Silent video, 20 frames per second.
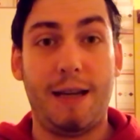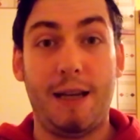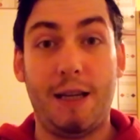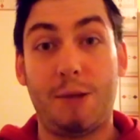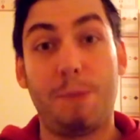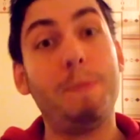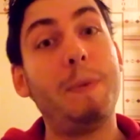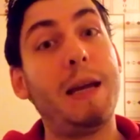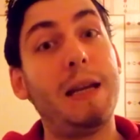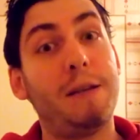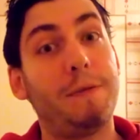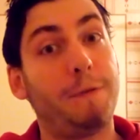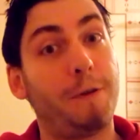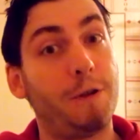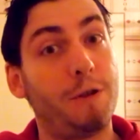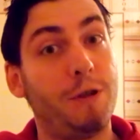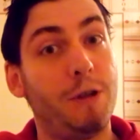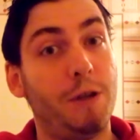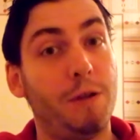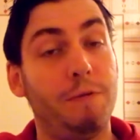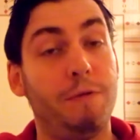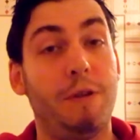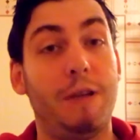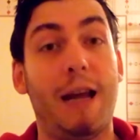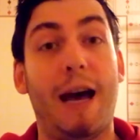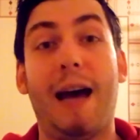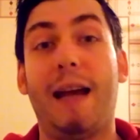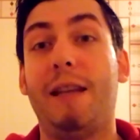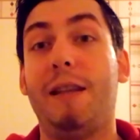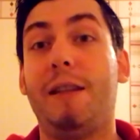is made for children
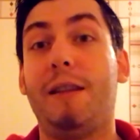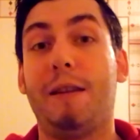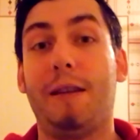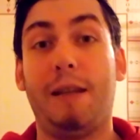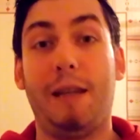and